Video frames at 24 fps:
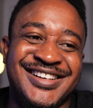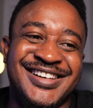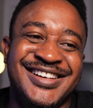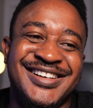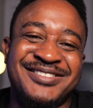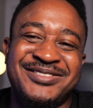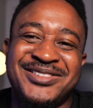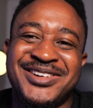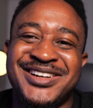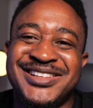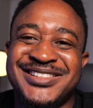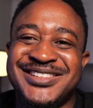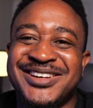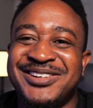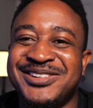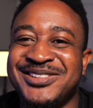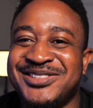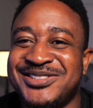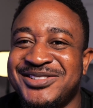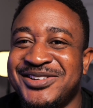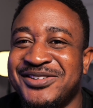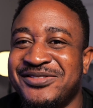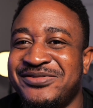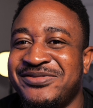I'm going to tell it
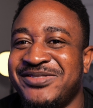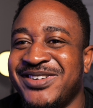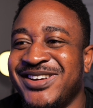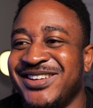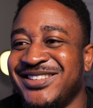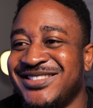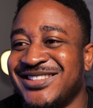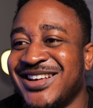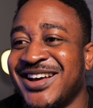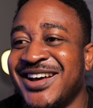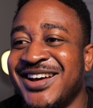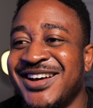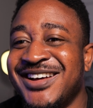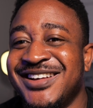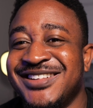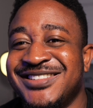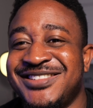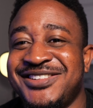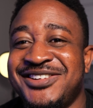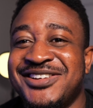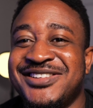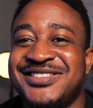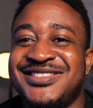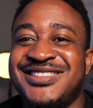to your face.
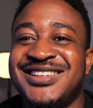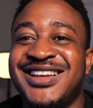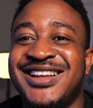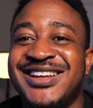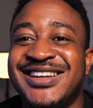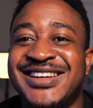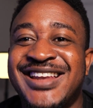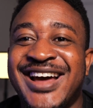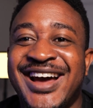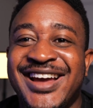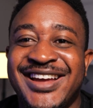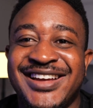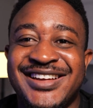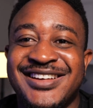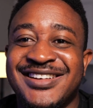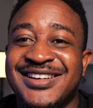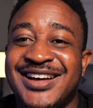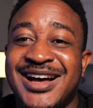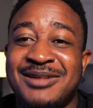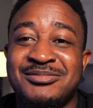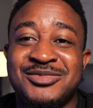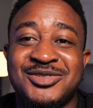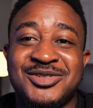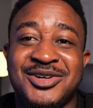So you're still a dyke.
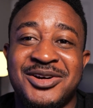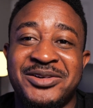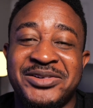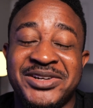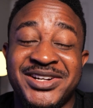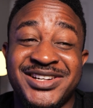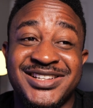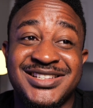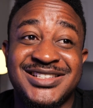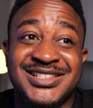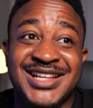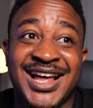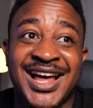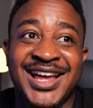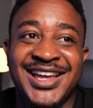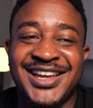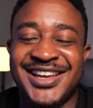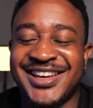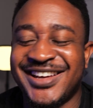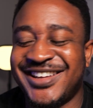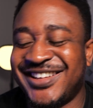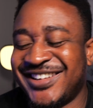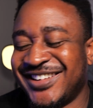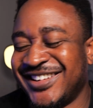I'm sorry.
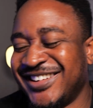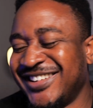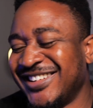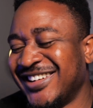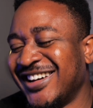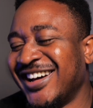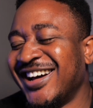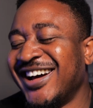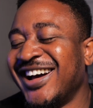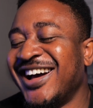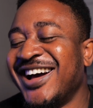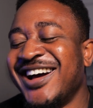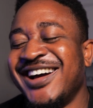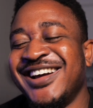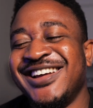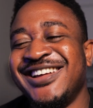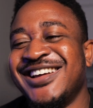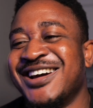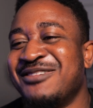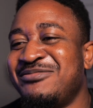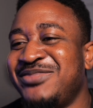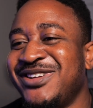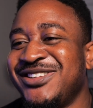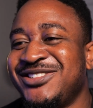Psych.
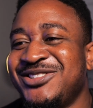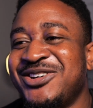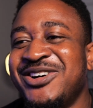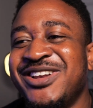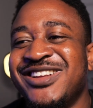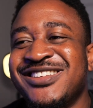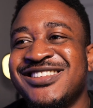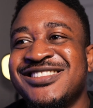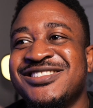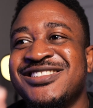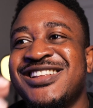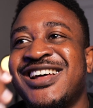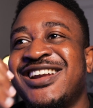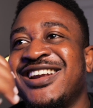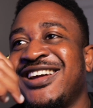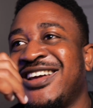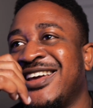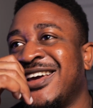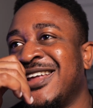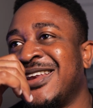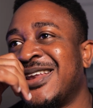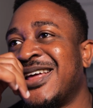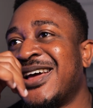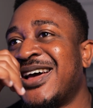Yeah, please go listen to that
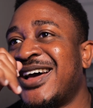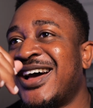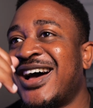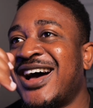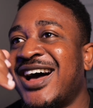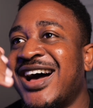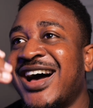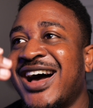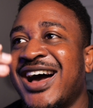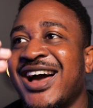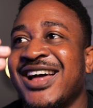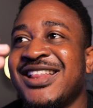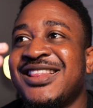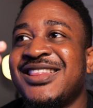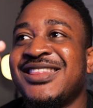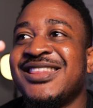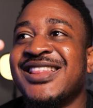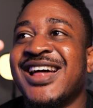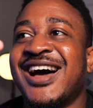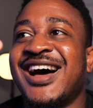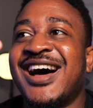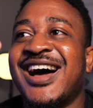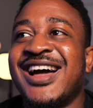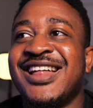again.
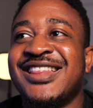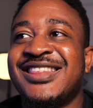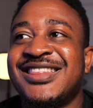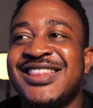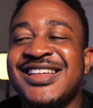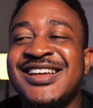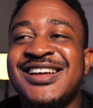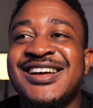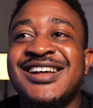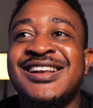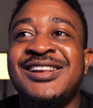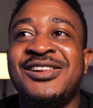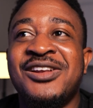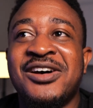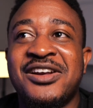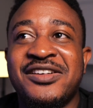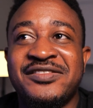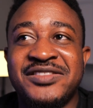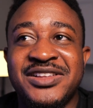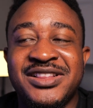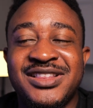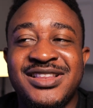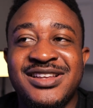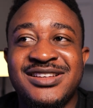I think a lot
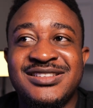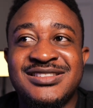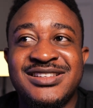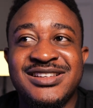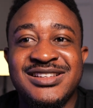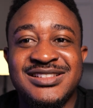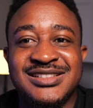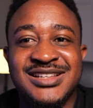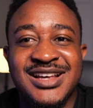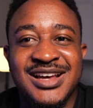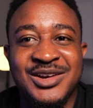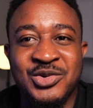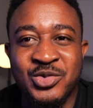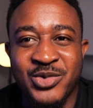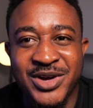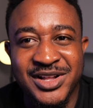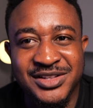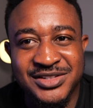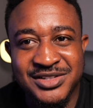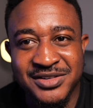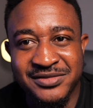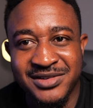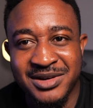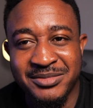of the things he said
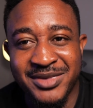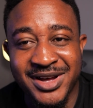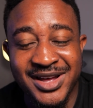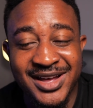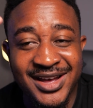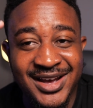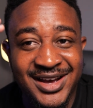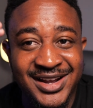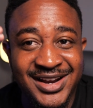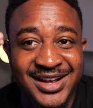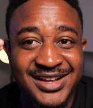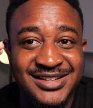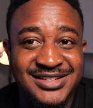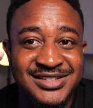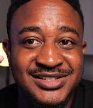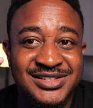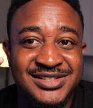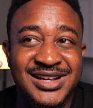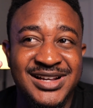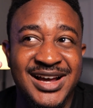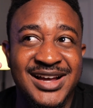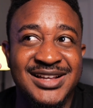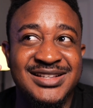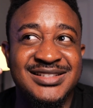went over my head. I
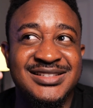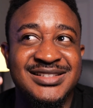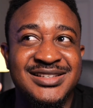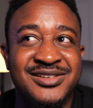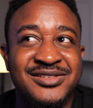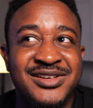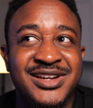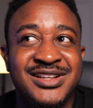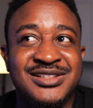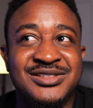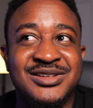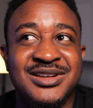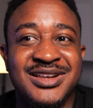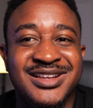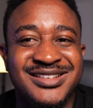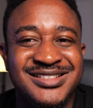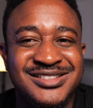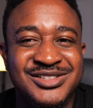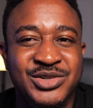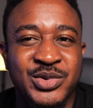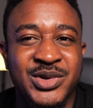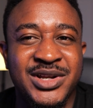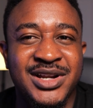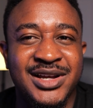still need to
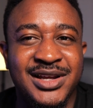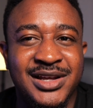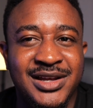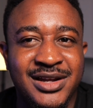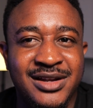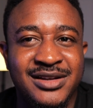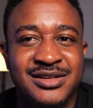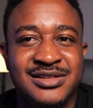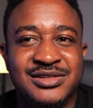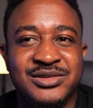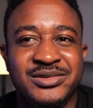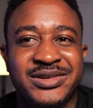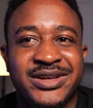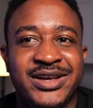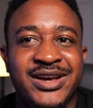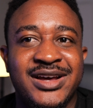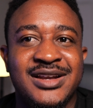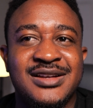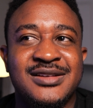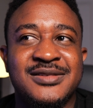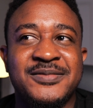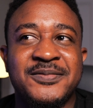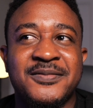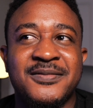listen to it again to
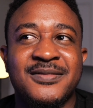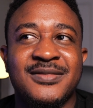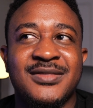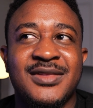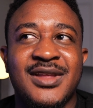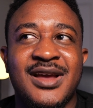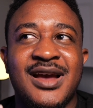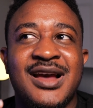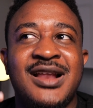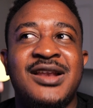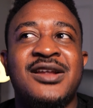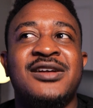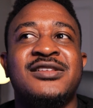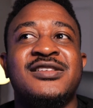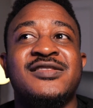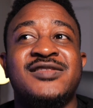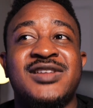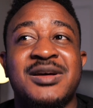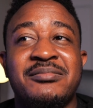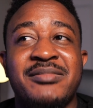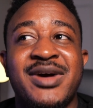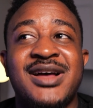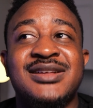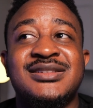get a lot of
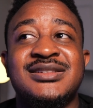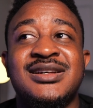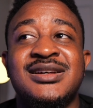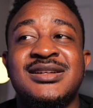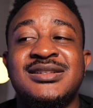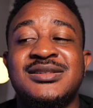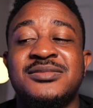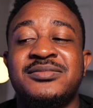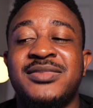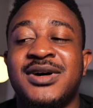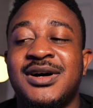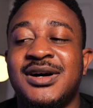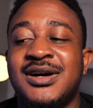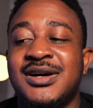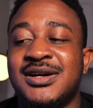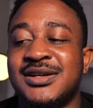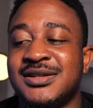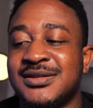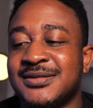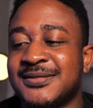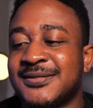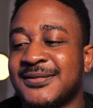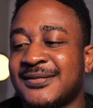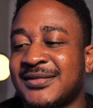the message,
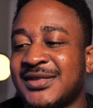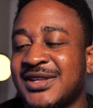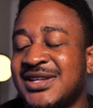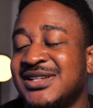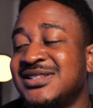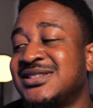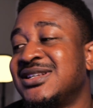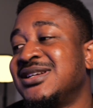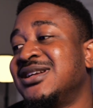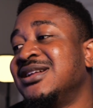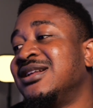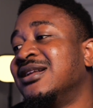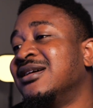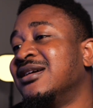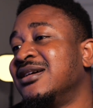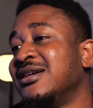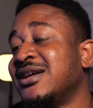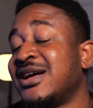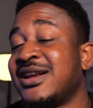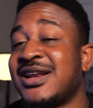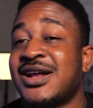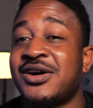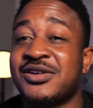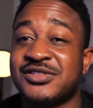but he said a
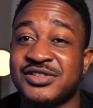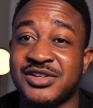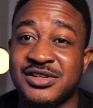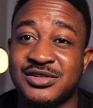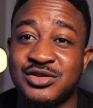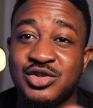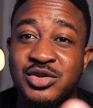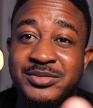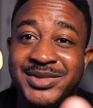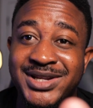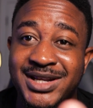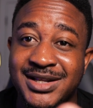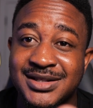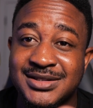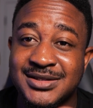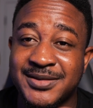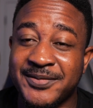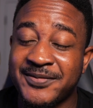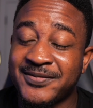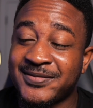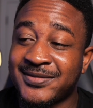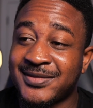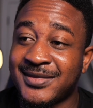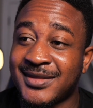lot. And that was just 2 minutes.
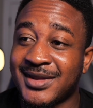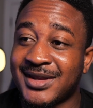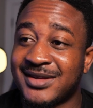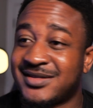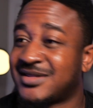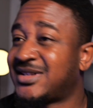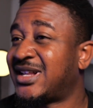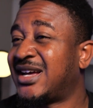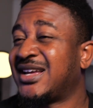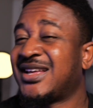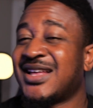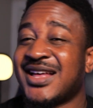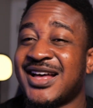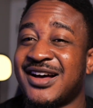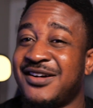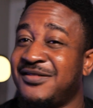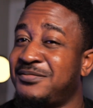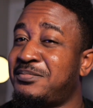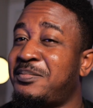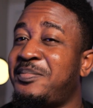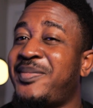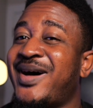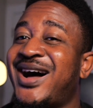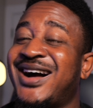It's like a
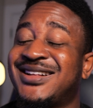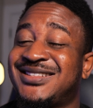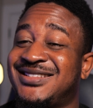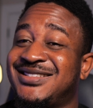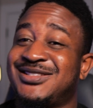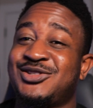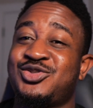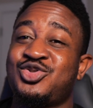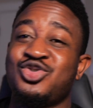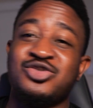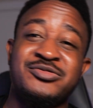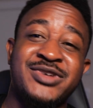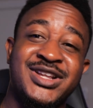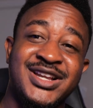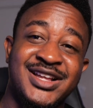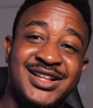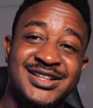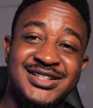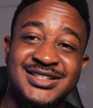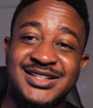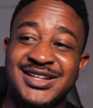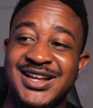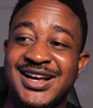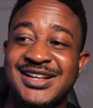packed 2
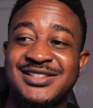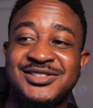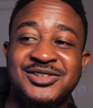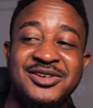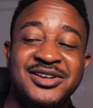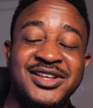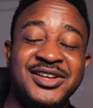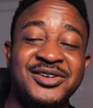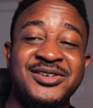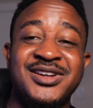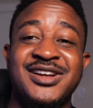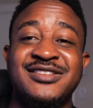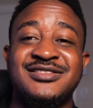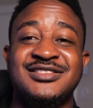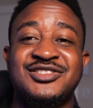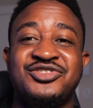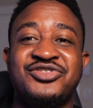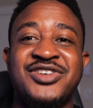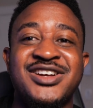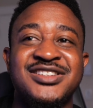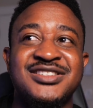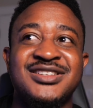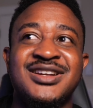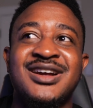minutes. That song, he could have
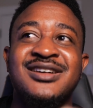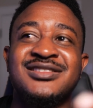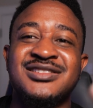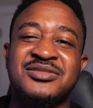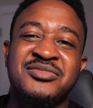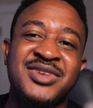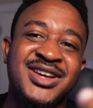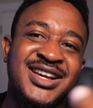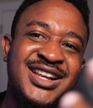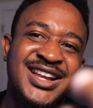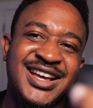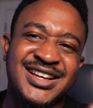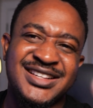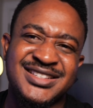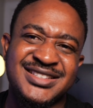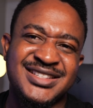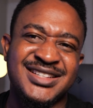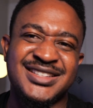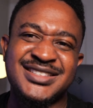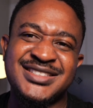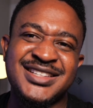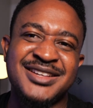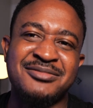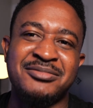stretched it out to make it like
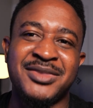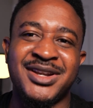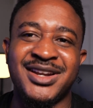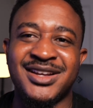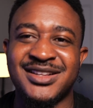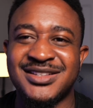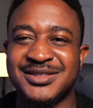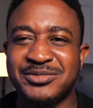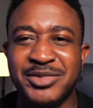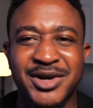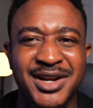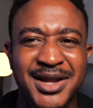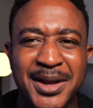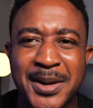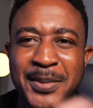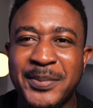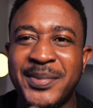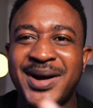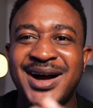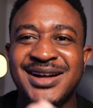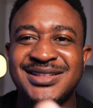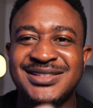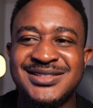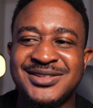16 minutes, but he
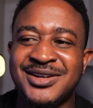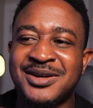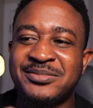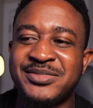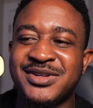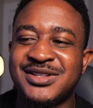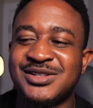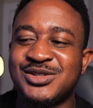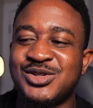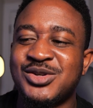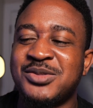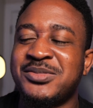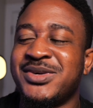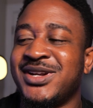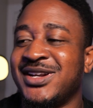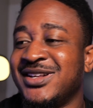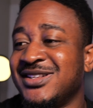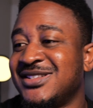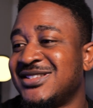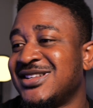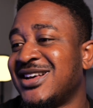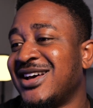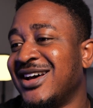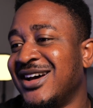packed it up in 2
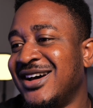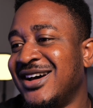minutes.